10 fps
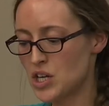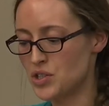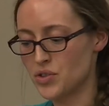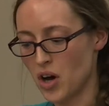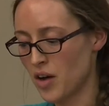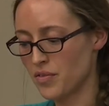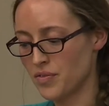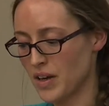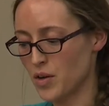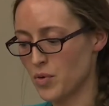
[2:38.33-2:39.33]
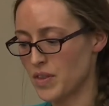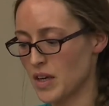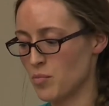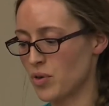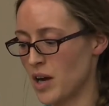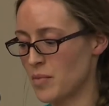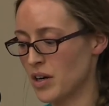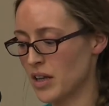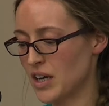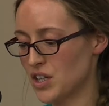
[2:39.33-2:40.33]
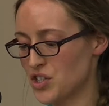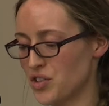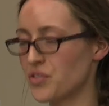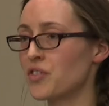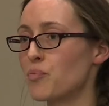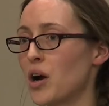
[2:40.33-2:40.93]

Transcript: do not fit within primarily conservative